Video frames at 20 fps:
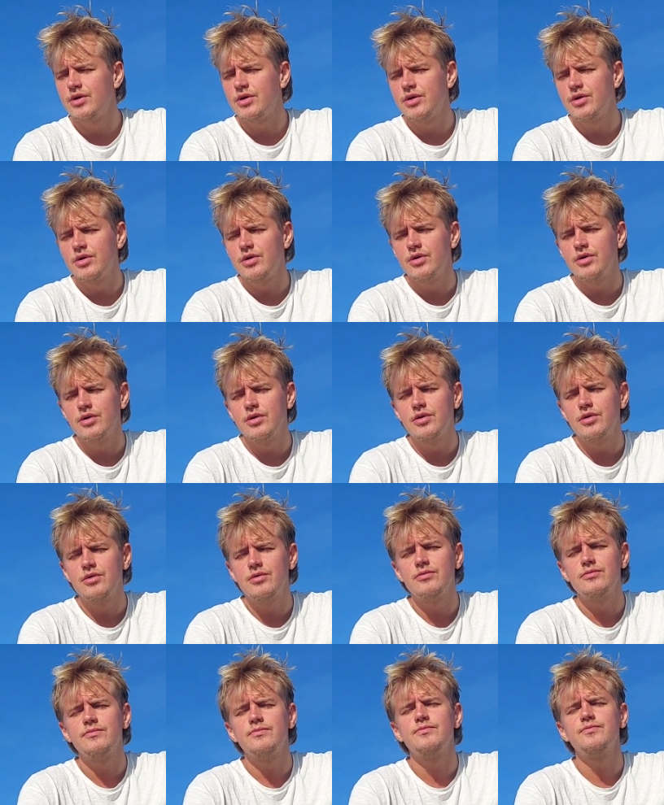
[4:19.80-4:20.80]

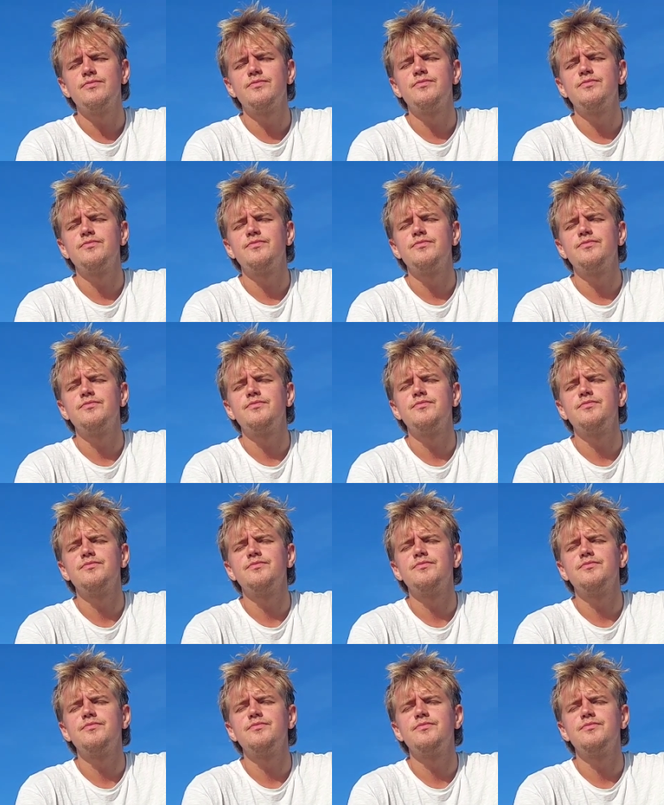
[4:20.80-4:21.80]

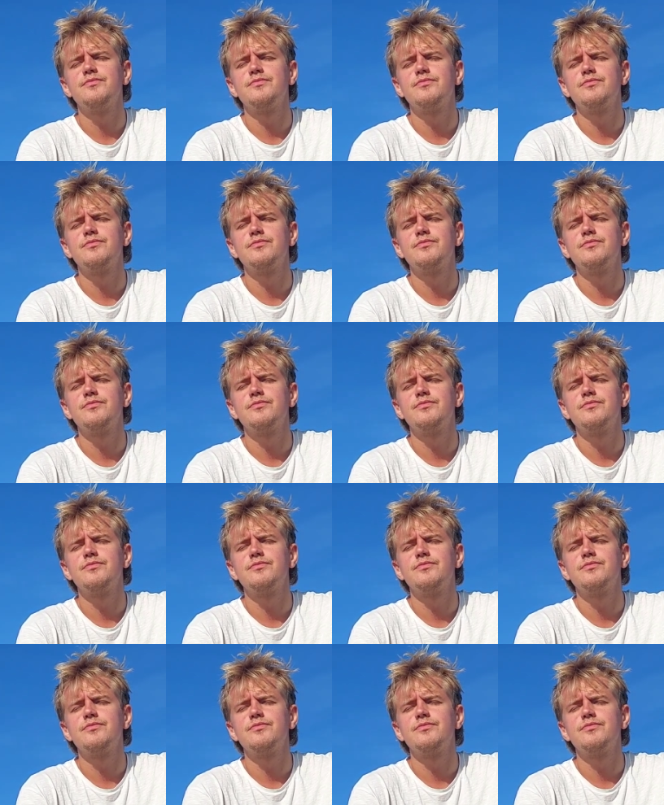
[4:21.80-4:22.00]
No one is speaking in this clip.